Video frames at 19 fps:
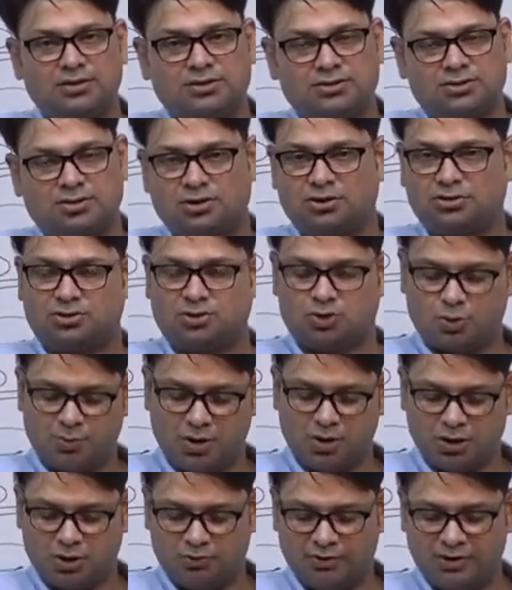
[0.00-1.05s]
So
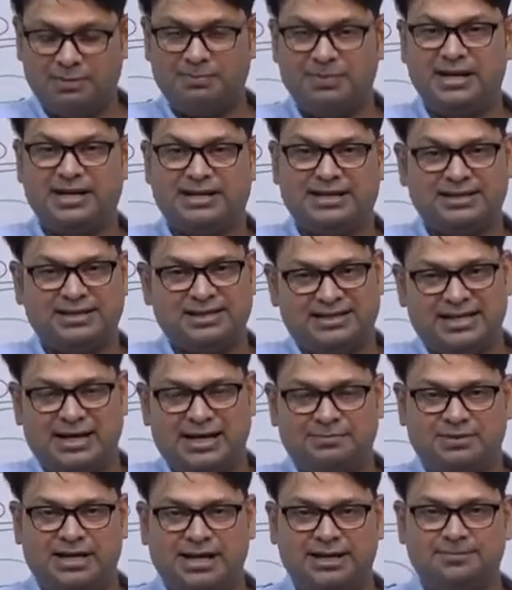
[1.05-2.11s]
tomorrow we'll meet at the
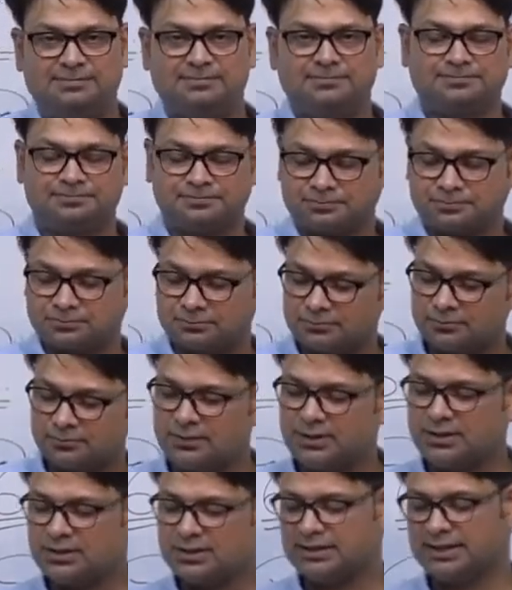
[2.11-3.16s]
same time.
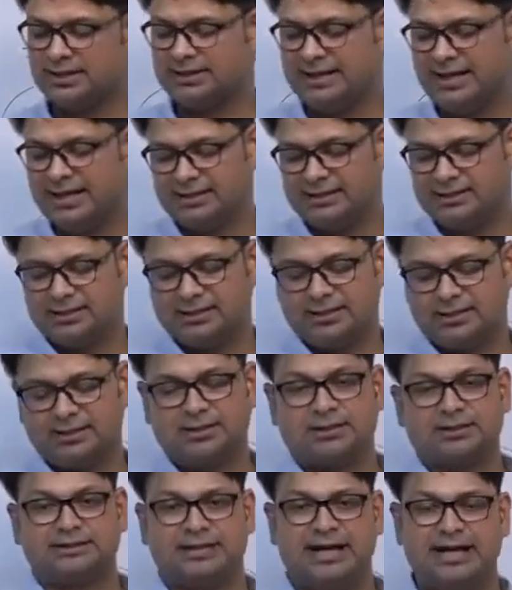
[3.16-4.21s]
Till then,
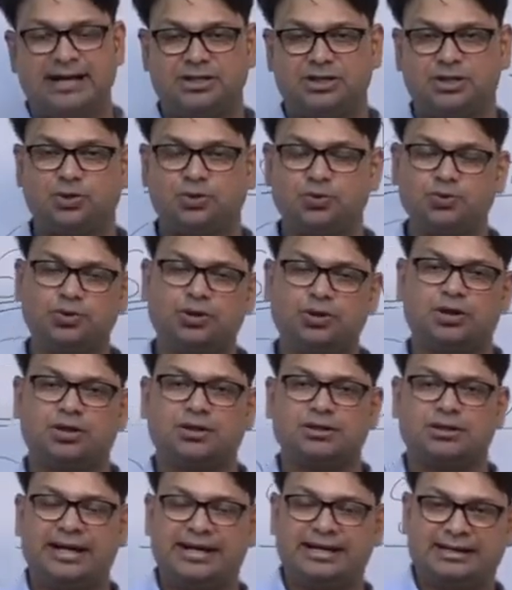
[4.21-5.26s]
thank you,
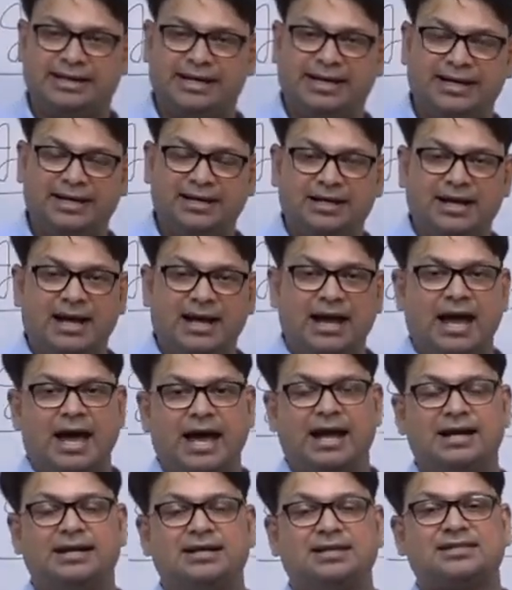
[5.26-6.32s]
take care
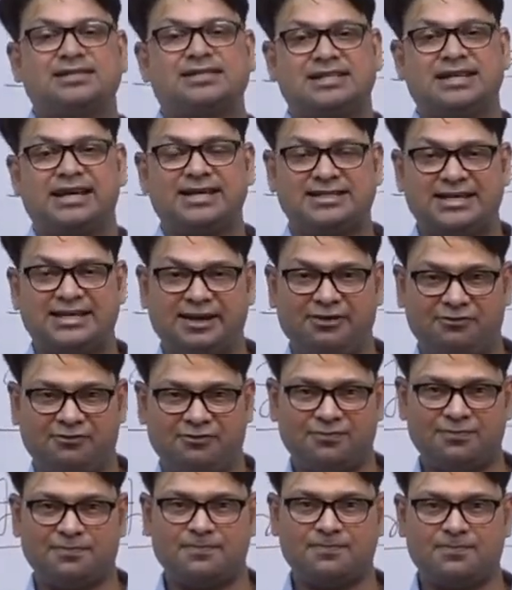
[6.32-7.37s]
and stay
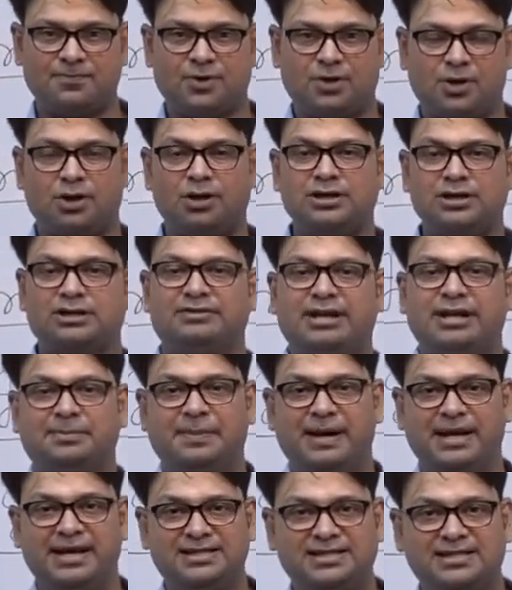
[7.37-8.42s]
safe. All the very
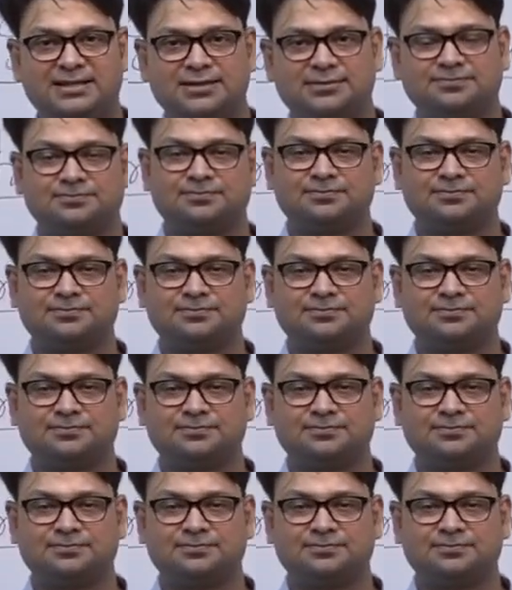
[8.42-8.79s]
best.